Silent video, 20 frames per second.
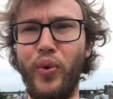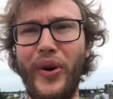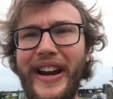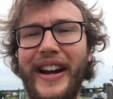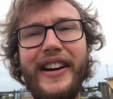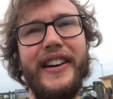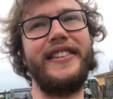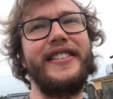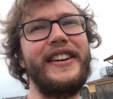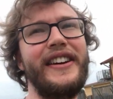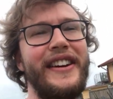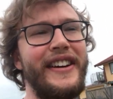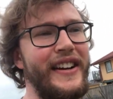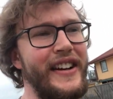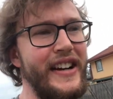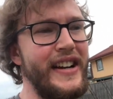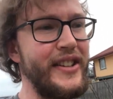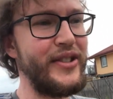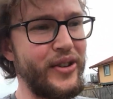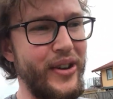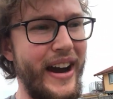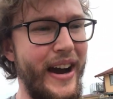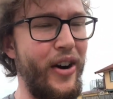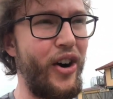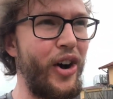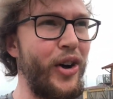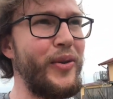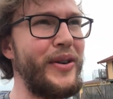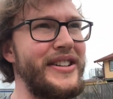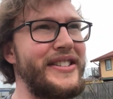weird. So I
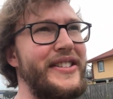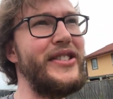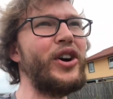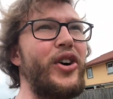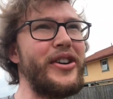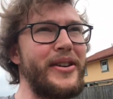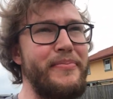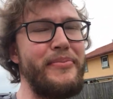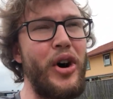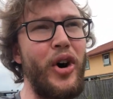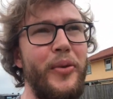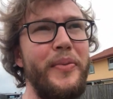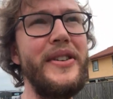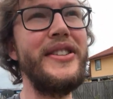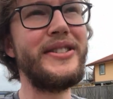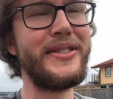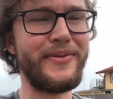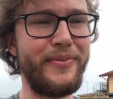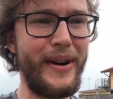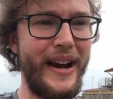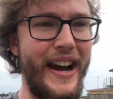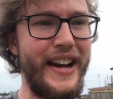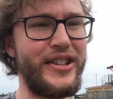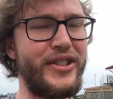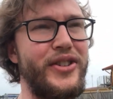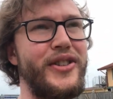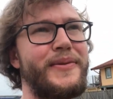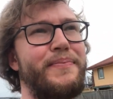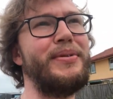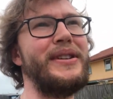always know the moments where I
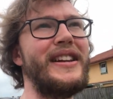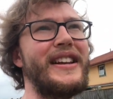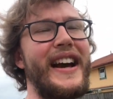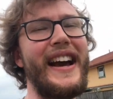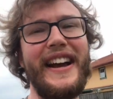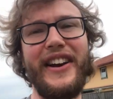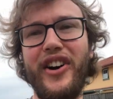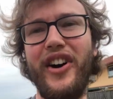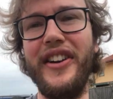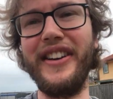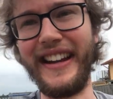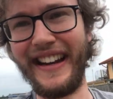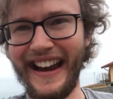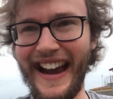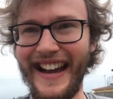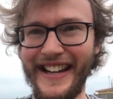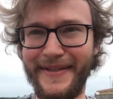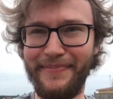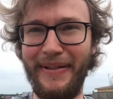should be like on the gas